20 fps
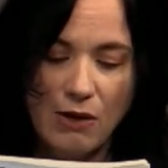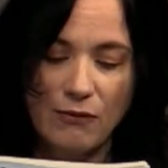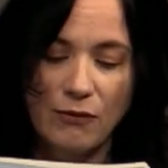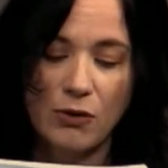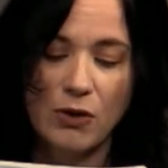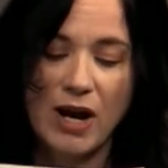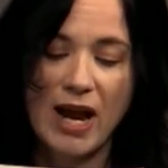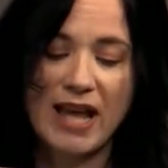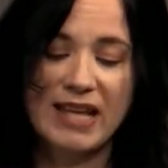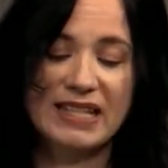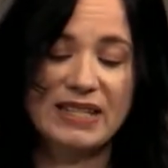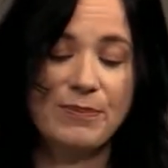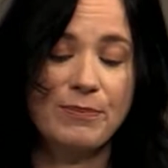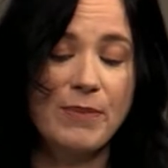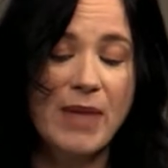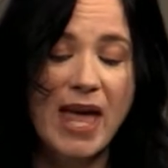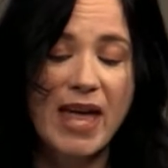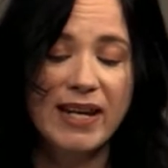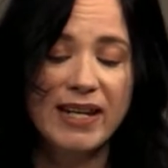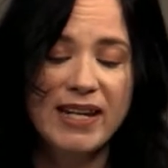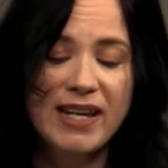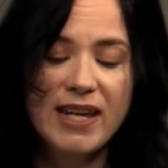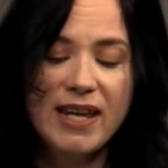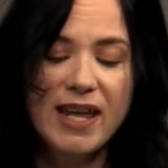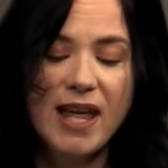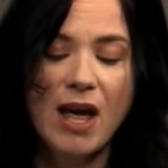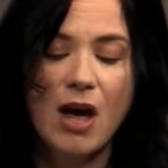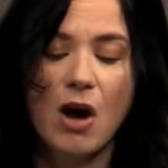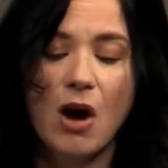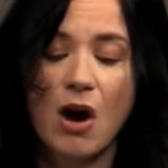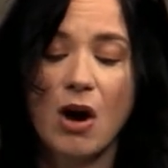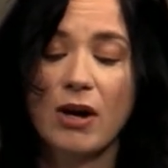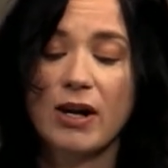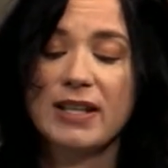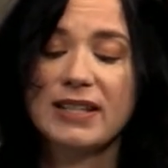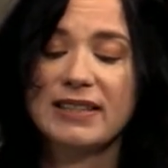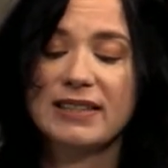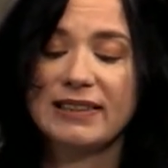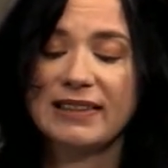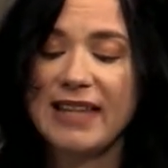For as many are
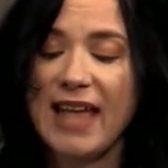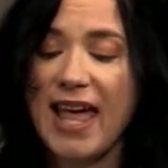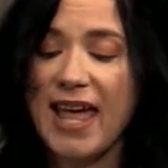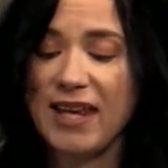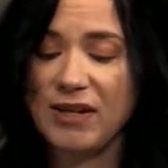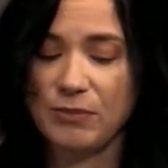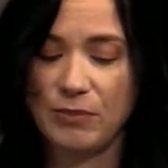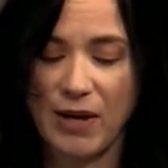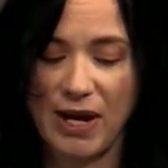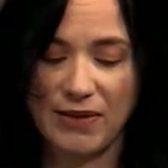as led